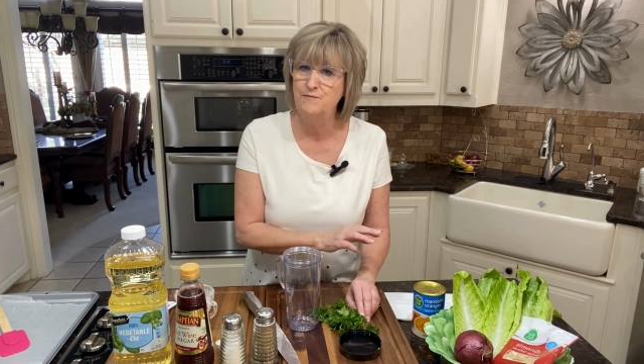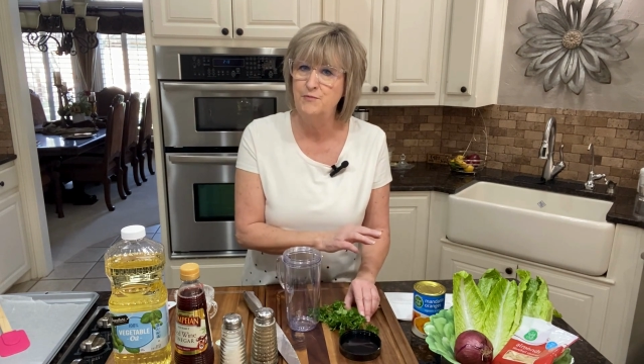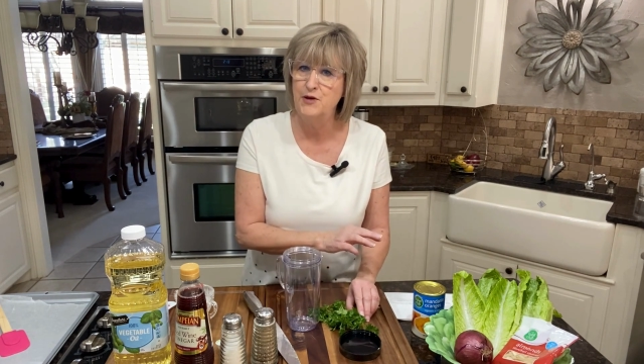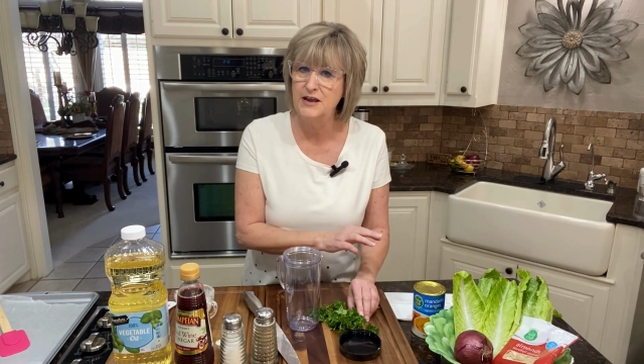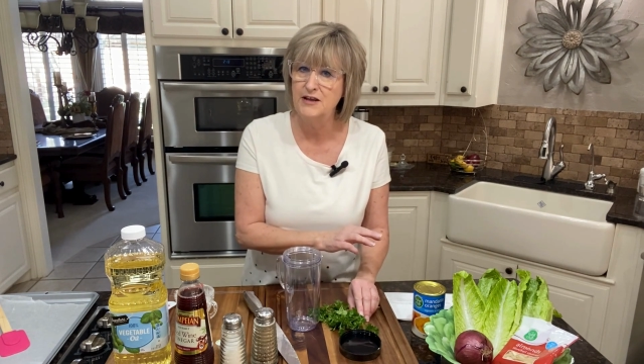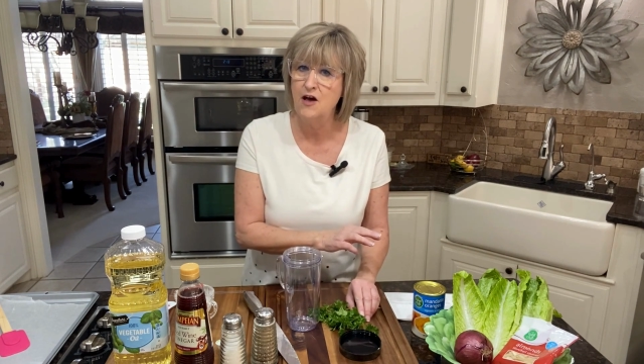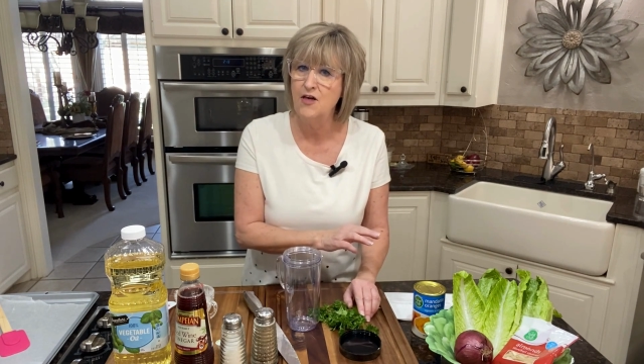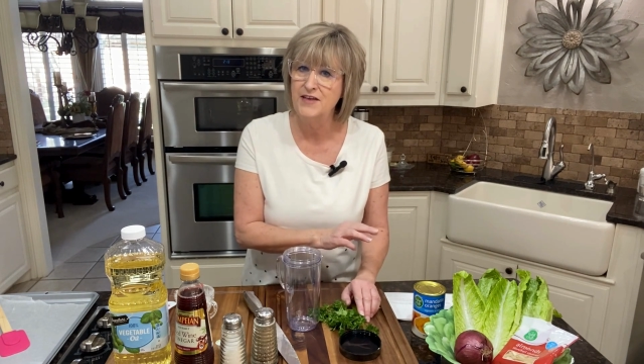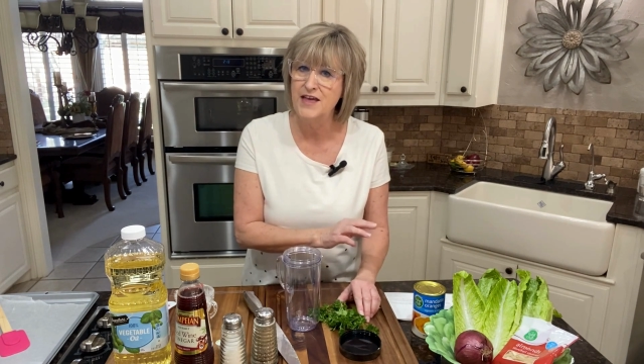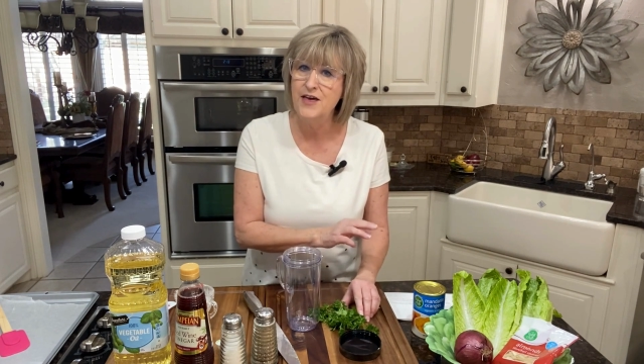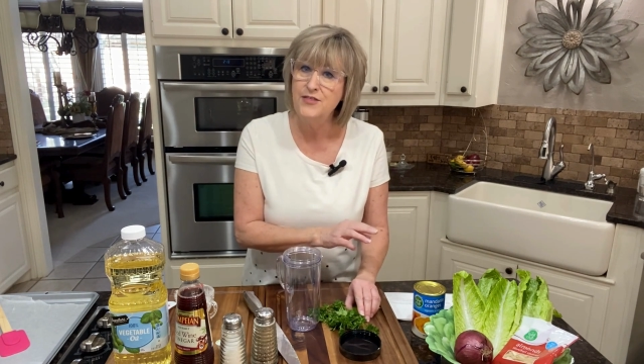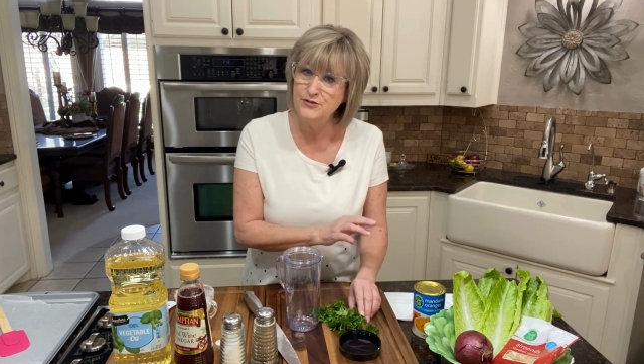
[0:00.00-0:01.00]
putting all
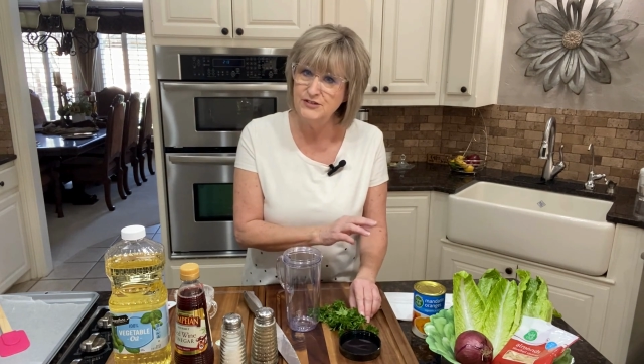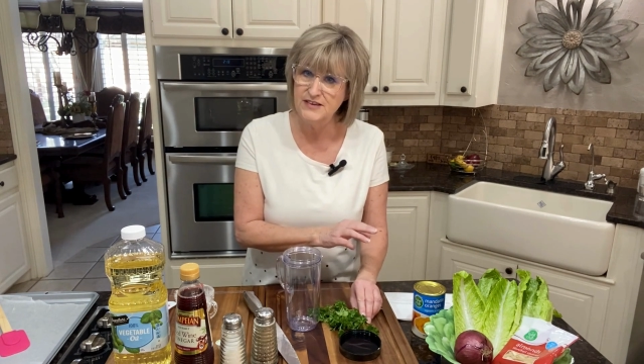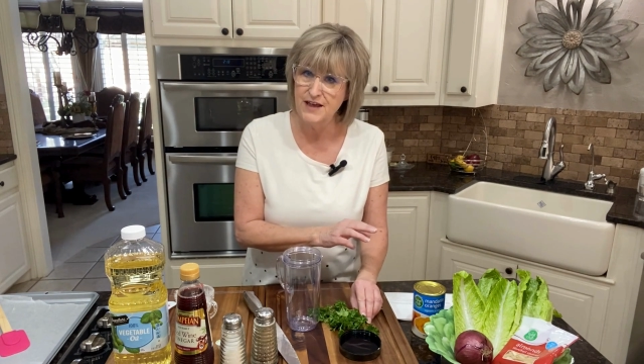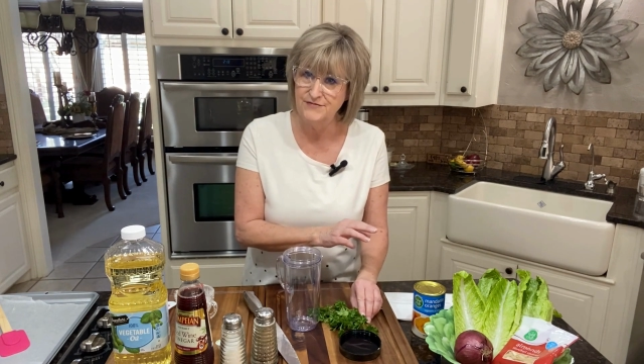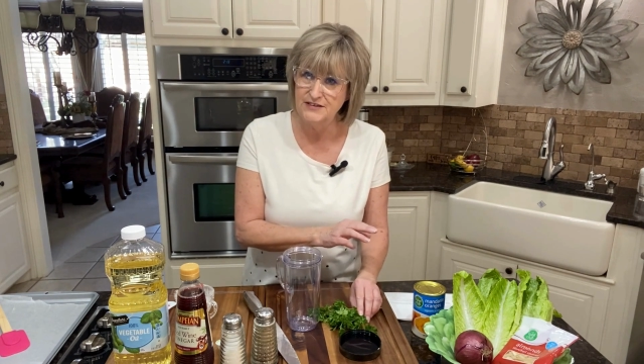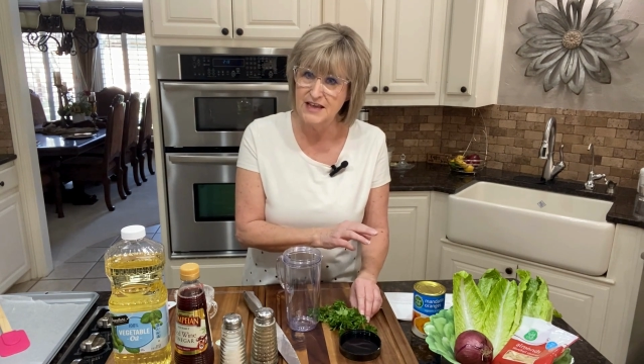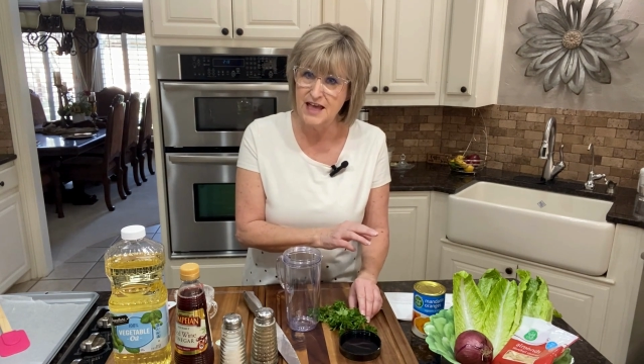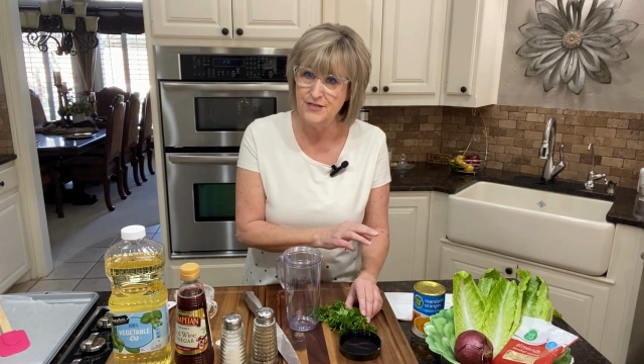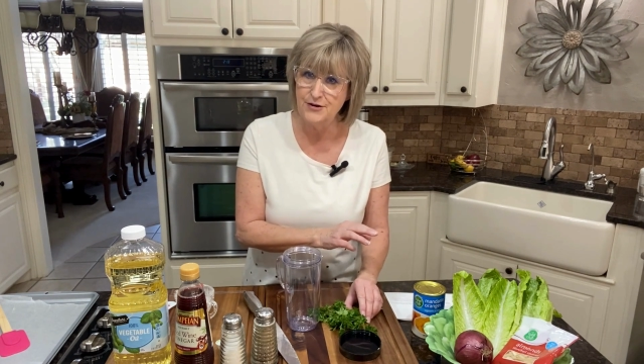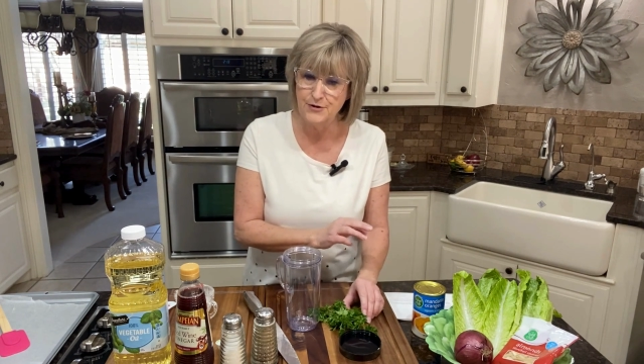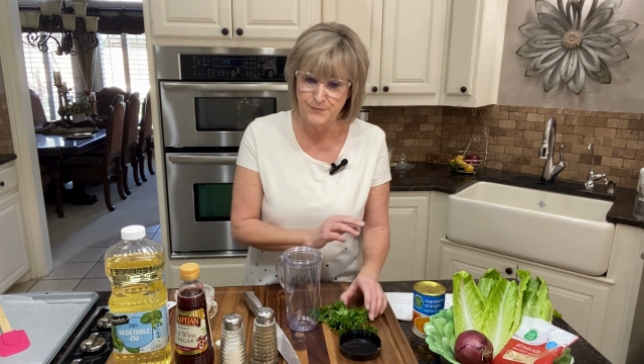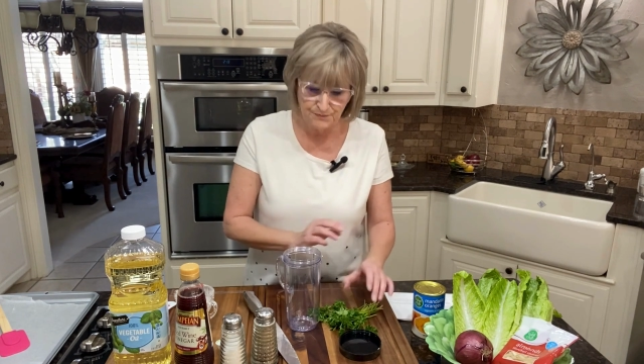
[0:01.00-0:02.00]
the other stuff
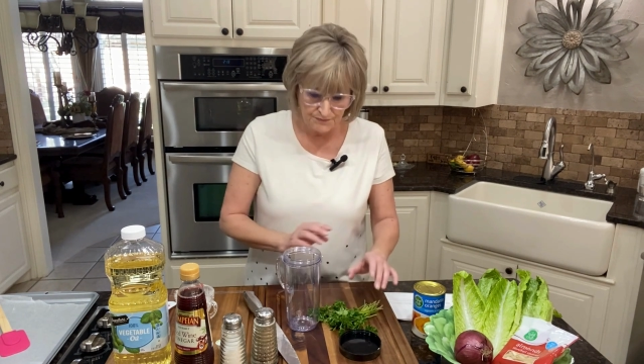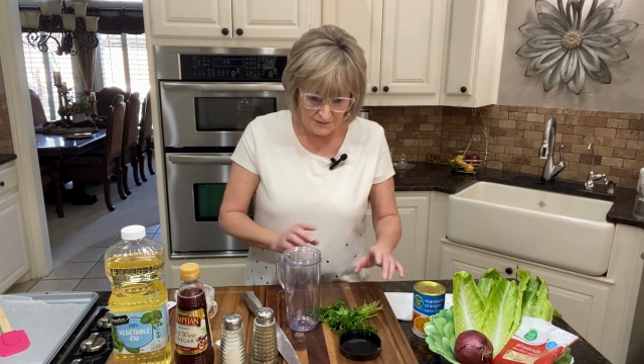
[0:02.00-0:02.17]
together.